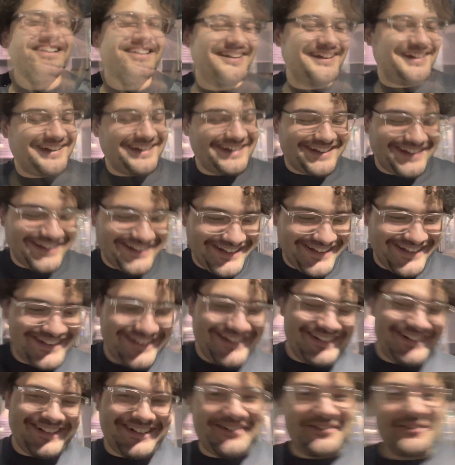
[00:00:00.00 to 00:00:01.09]
Uh,
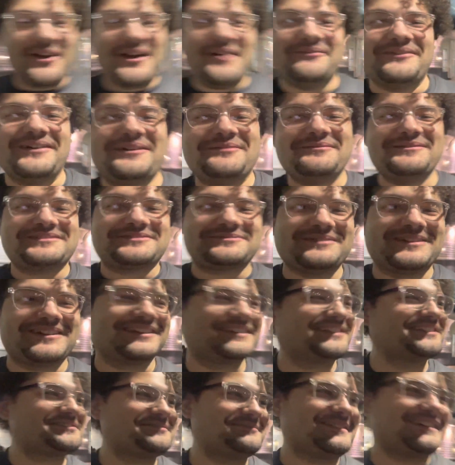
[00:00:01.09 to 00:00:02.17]
Kwam, how much money
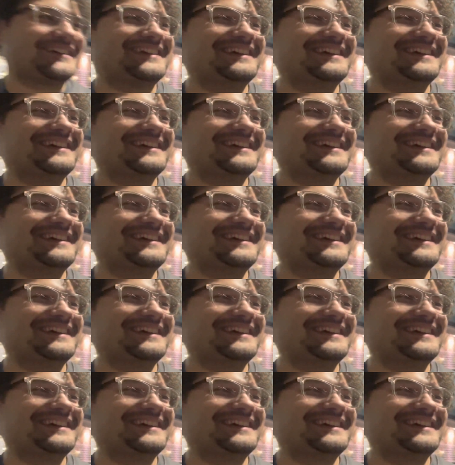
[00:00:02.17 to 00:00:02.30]
did you make?